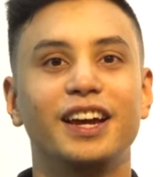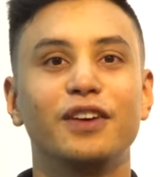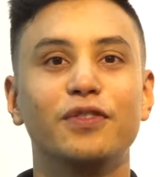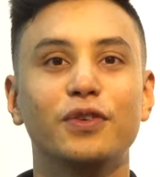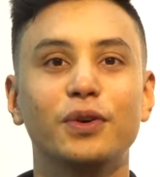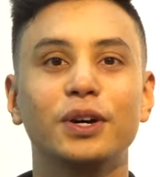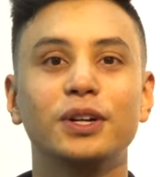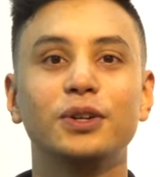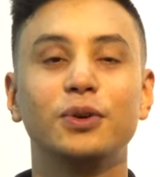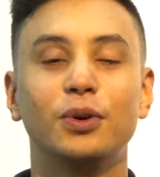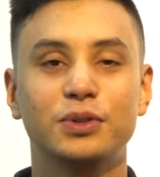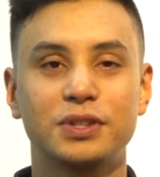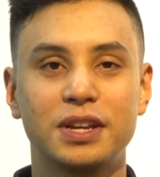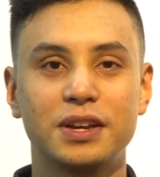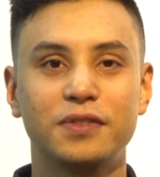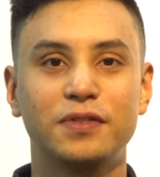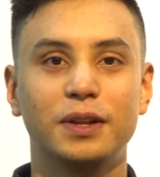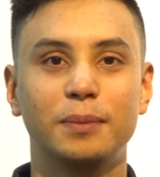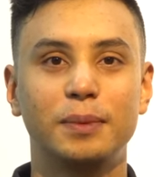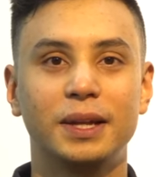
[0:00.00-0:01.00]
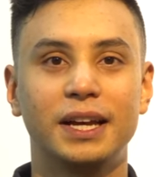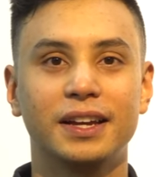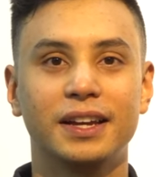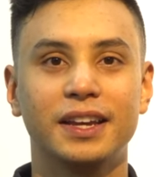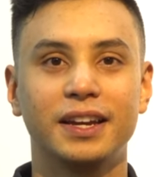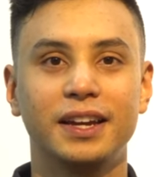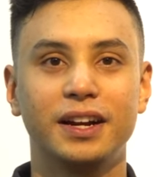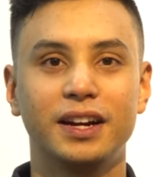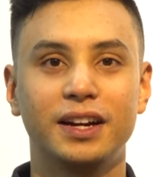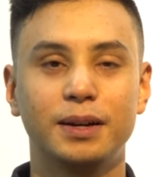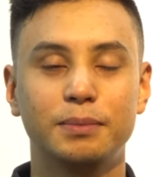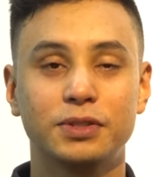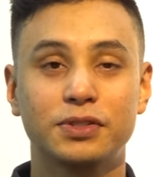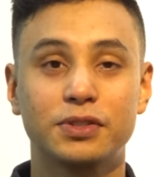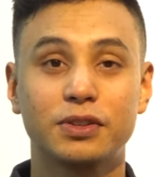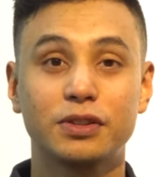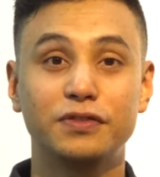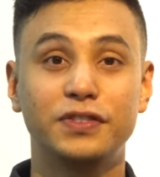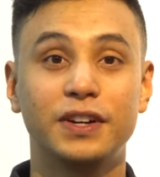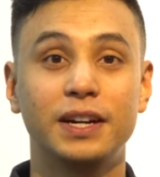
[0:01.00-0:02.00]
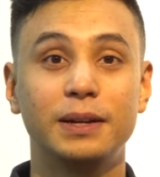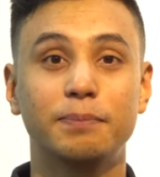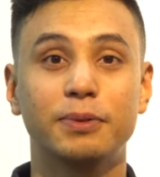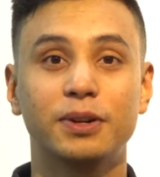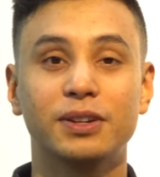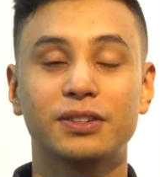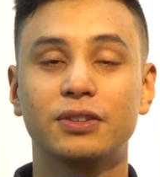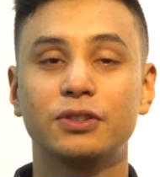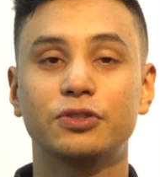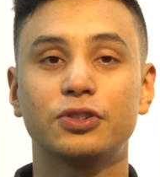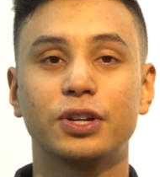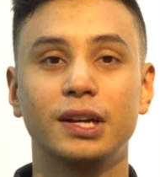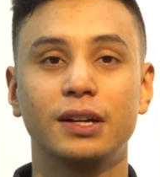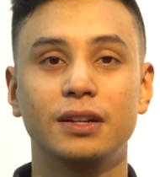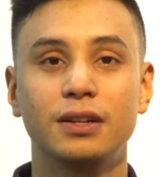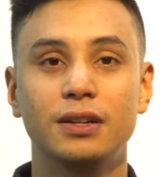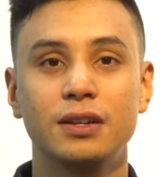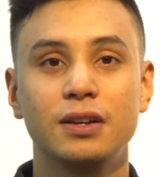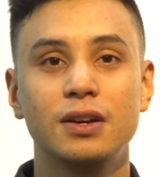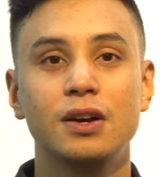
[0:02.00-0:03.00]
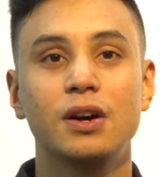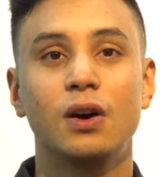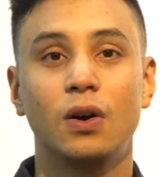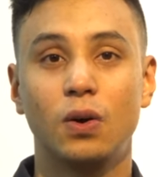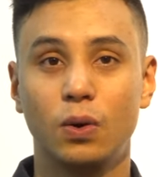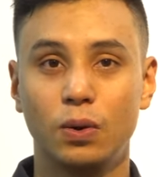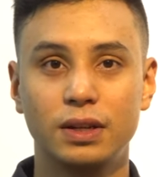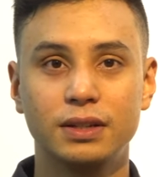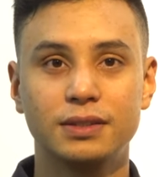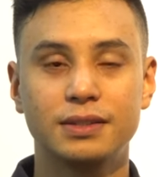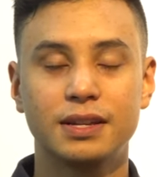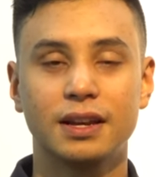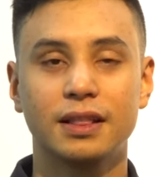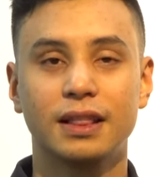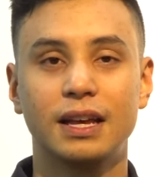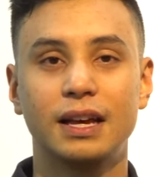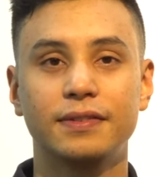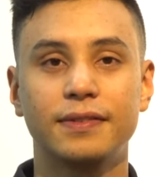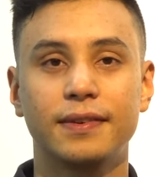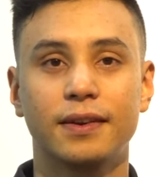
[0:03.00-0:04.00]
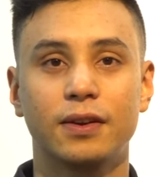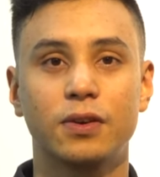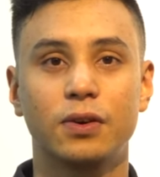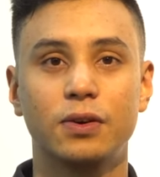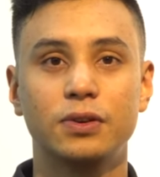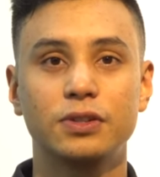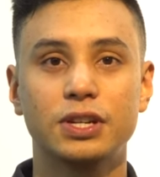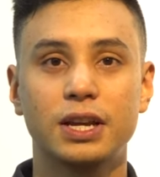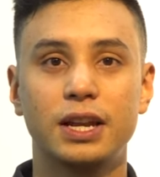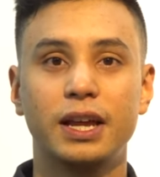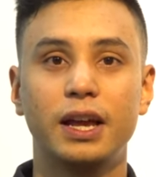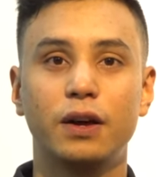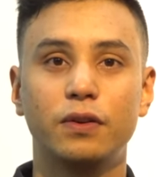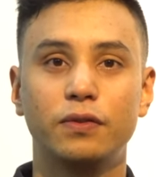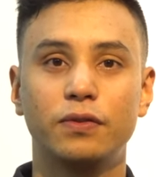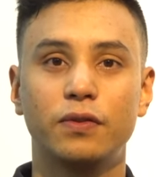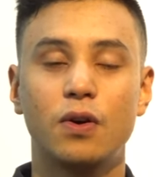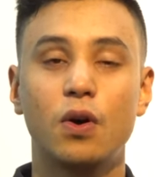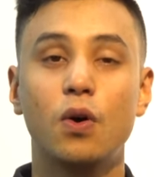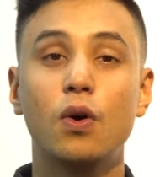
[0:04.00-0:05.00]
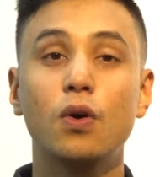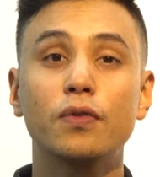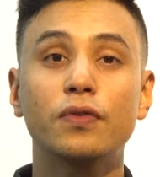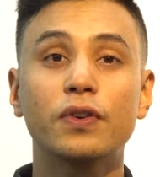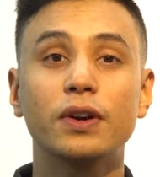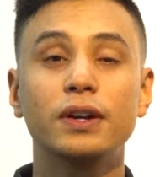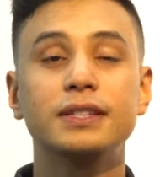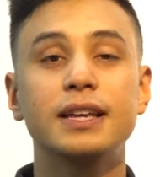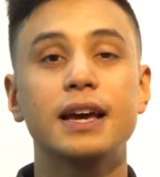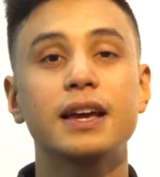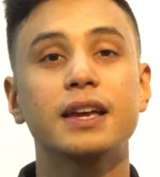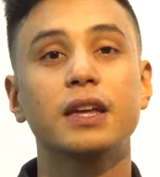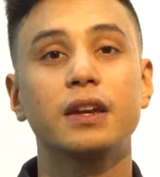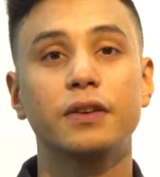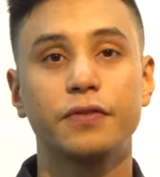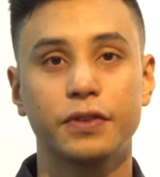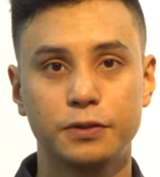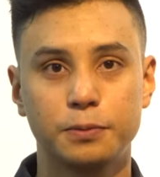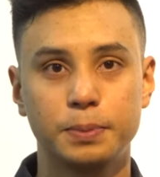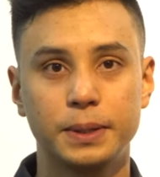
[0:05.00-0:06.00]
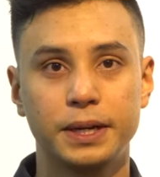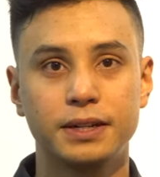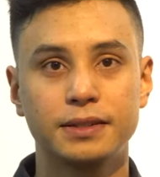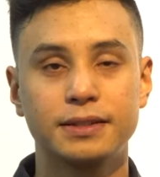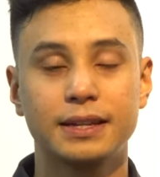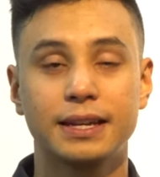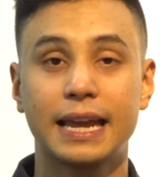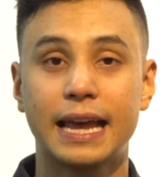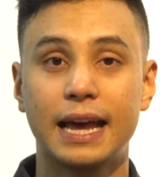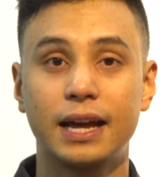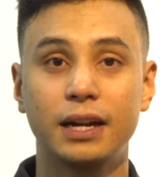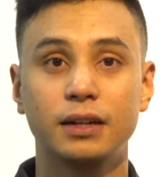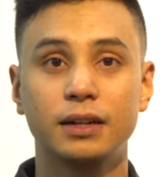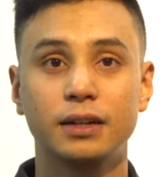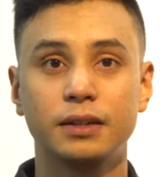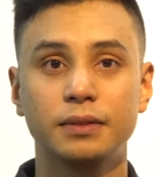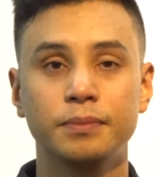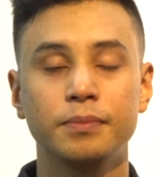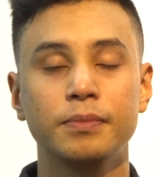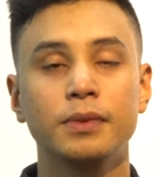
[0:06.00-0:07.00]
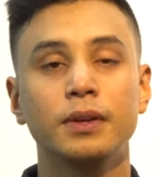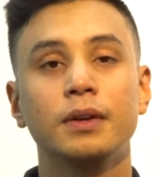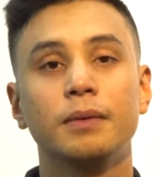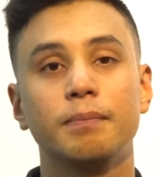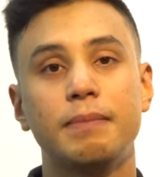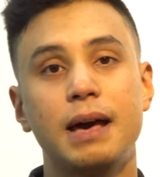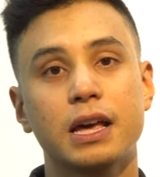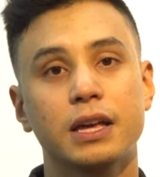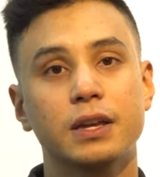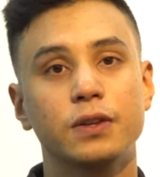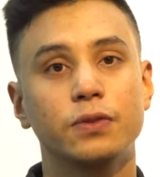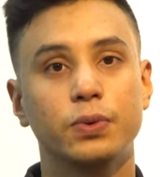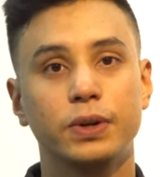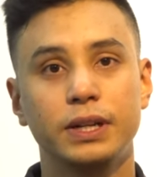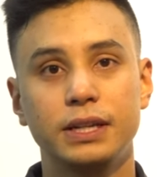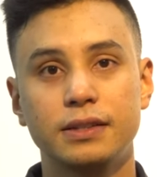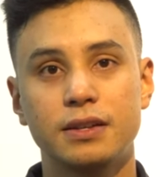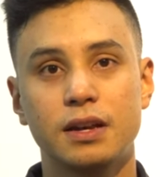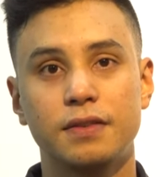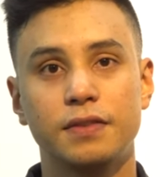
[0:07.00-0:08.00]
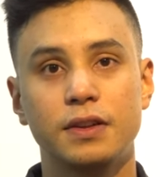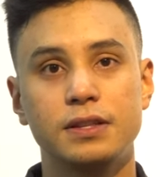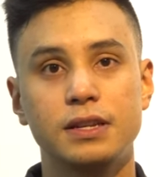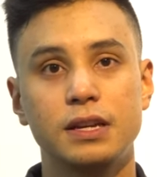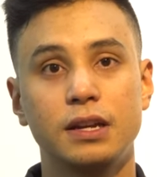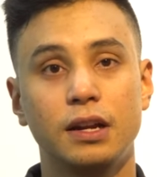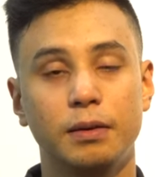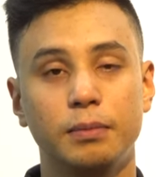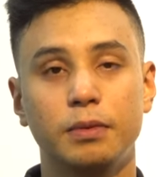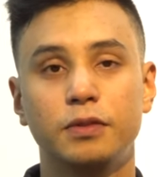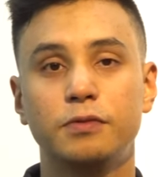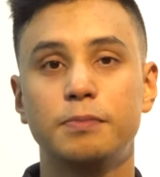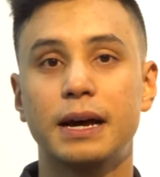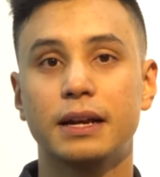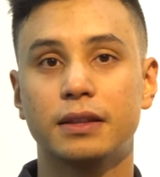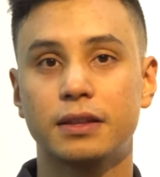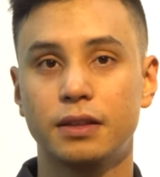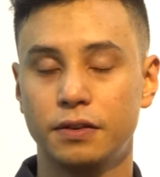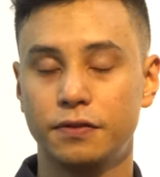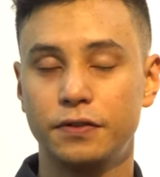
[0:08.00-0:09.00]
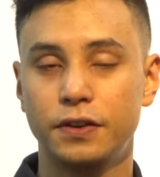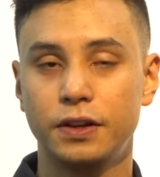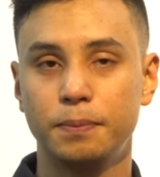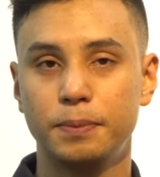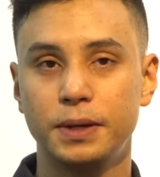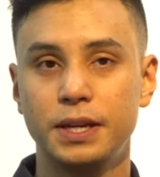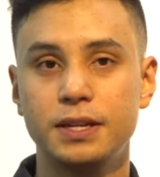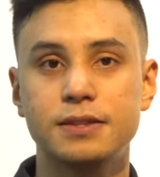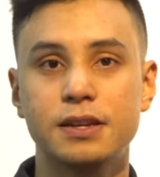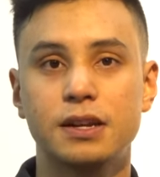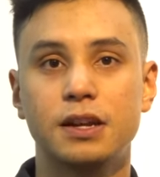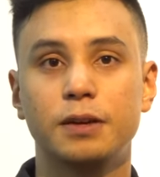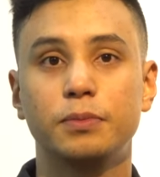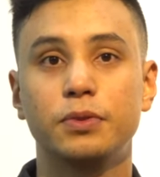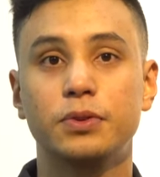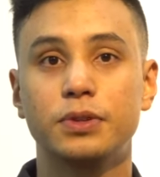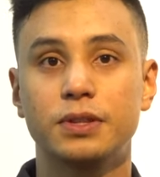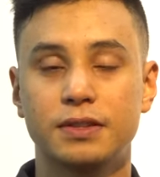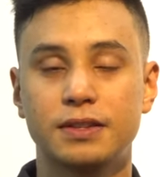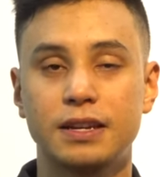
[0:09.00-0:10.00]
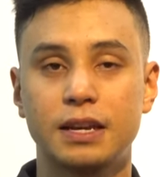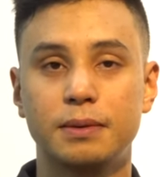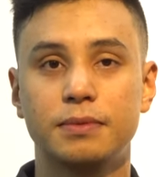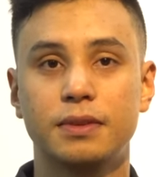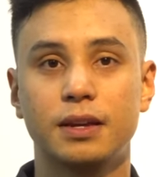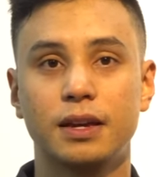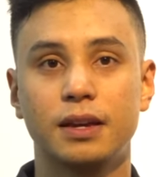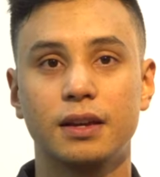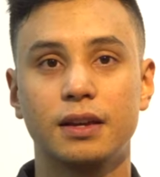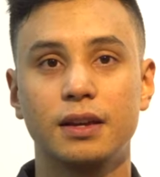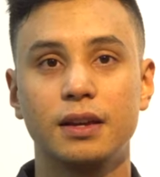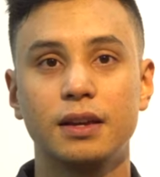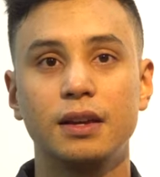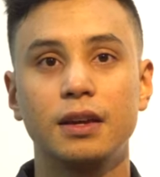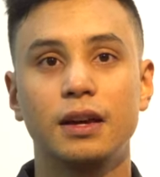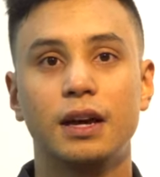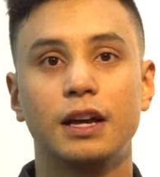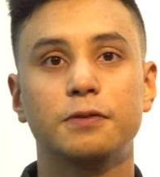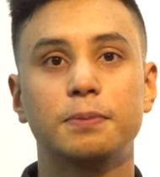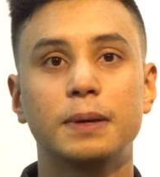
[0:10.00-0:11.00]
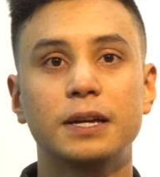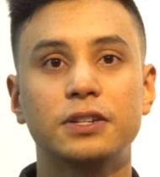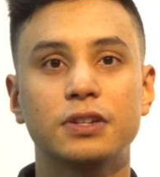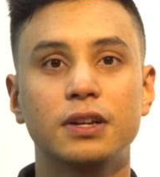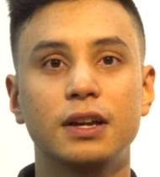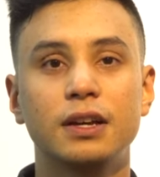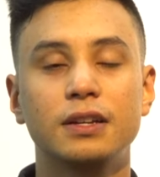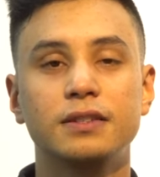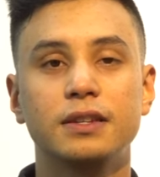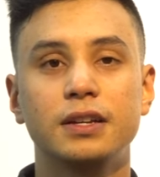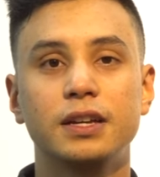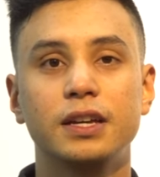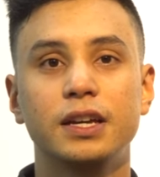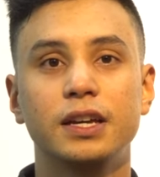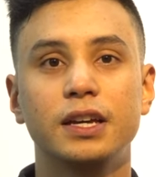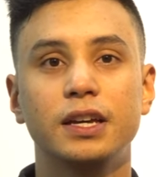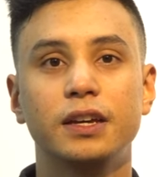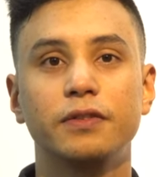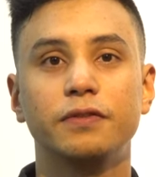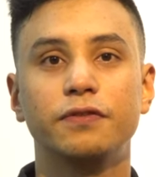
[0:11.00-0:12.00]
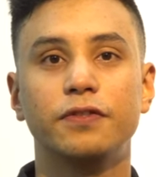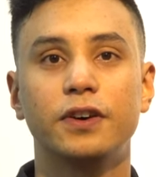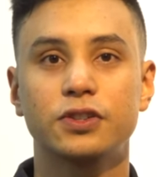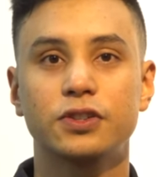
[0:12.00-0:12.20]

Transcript: Hey everyone, Jose Villablanca here. I'm a certified personal trainer, holistic lifestyle coach, and I have over a decade of experience in Canada. Back in 2017, I moved back to the Philippines and I'm doing the same thing. I specialize in